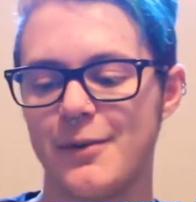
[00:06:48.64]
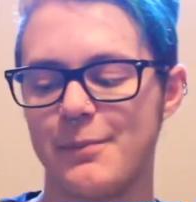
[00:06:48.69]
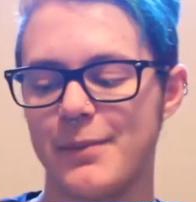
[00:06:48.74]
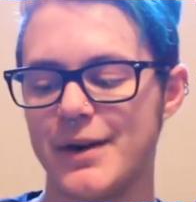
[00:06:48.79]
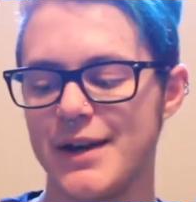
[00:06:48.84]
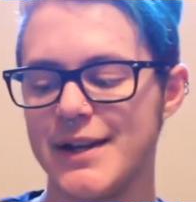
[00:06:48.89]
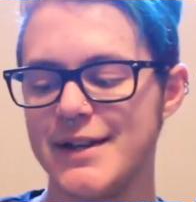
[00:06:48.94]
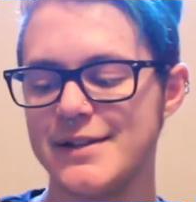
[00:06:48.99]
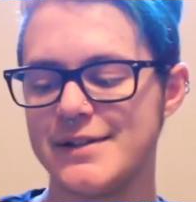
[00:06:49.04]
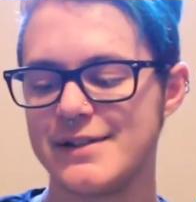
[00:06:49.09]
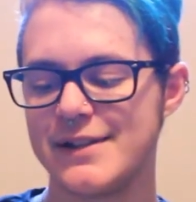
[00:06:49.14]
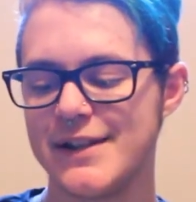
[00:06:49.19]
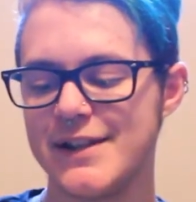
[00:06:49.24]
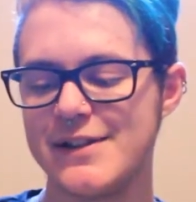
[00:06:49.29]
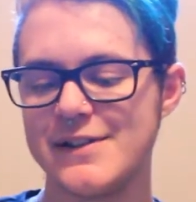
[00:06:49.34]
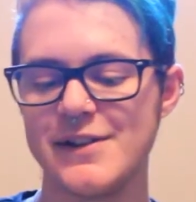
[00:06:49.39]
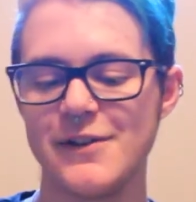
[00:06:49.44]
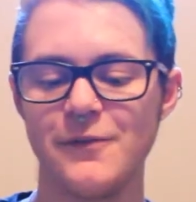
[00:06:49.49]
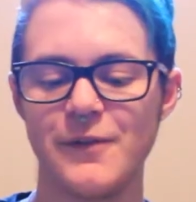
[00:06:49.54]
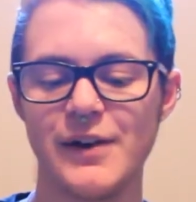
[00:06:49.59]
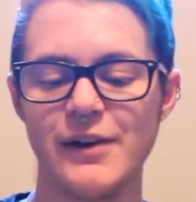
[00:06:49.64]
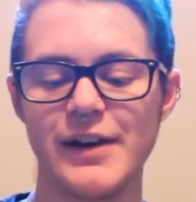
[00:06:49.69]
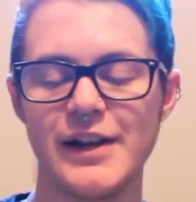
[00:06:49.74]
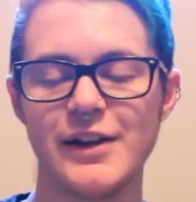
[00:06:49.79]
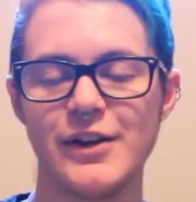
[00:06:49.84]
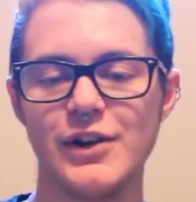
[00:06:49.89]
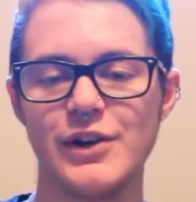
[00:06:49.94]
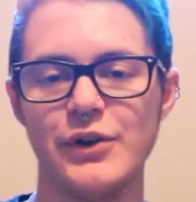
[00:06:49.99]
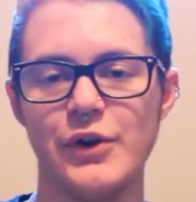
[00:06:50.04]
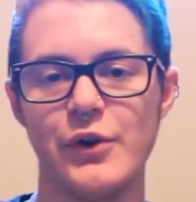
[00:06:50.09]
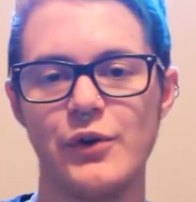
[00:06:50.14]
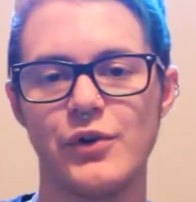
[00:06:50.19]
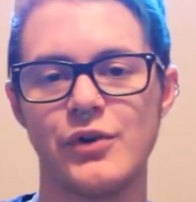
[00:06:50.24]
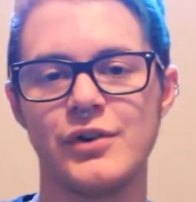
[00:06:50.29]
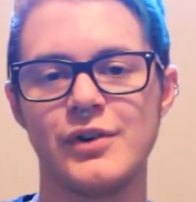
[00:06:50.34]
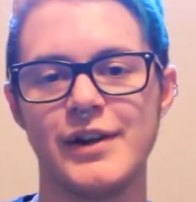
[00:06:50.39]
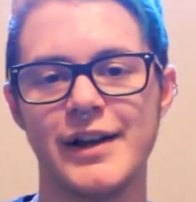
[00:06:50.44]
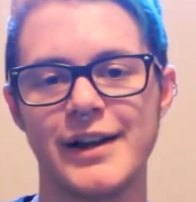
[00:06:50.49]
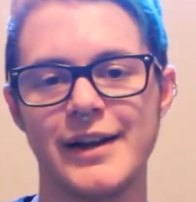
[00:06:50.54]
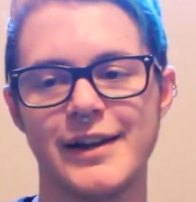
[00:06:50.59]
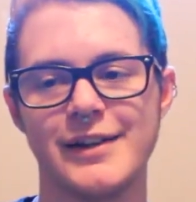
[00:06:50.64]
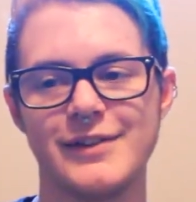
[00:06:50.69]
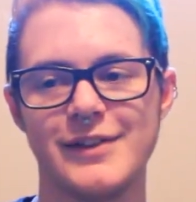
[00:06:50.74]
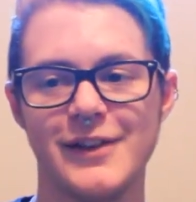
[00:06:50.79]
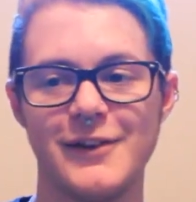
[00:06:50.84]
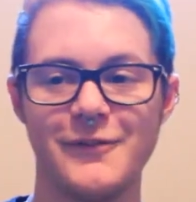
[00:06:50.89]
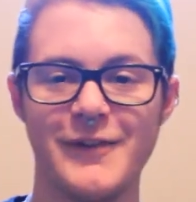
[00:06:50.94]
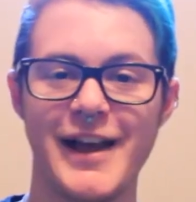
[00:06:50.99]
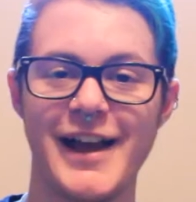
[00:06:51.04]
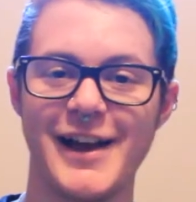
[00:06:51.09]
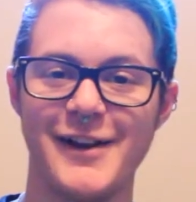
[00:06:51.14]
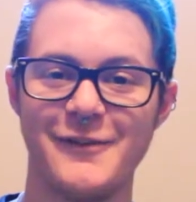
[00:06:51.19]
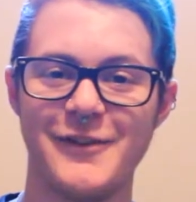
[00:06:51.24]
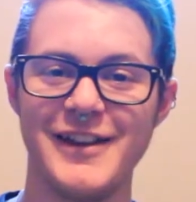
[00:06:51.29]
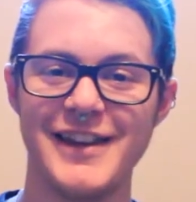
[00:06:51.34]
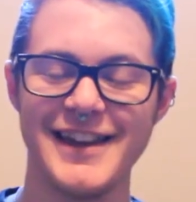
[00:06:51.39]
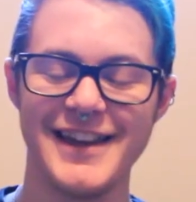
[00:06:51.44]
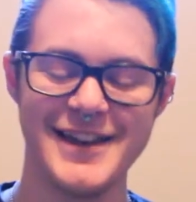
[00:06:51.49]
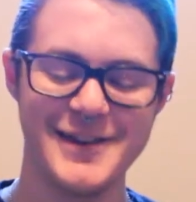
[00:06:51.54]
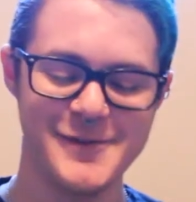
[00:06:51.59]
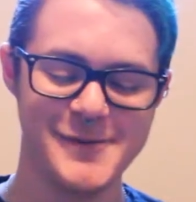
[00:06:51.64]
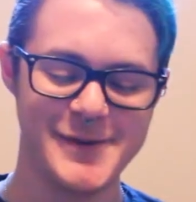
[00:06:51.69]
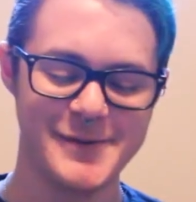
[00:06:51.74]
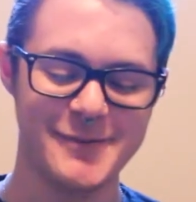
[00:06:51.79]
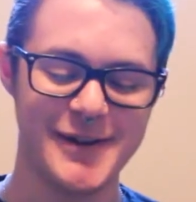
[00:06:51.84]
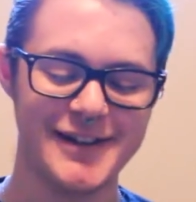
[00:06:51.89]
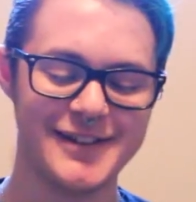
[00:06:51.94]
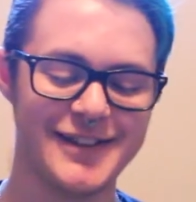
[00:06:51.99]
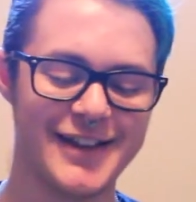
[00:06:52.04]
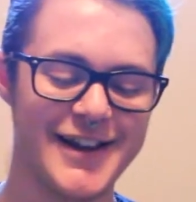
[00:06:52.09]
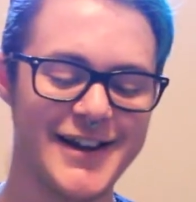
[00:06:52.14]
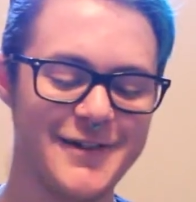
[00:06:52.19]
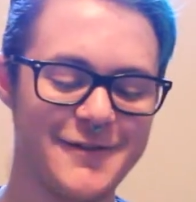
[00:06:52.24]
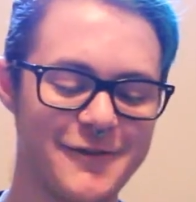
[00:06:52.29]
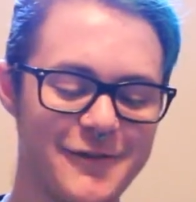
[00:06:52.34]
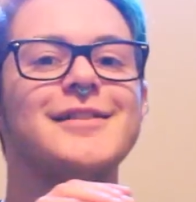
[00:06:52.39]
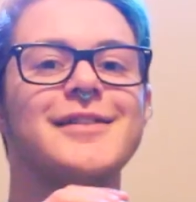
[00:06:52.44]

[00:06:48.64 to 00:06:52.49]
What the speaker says: But he's a very good noodle, and I love having him in my life.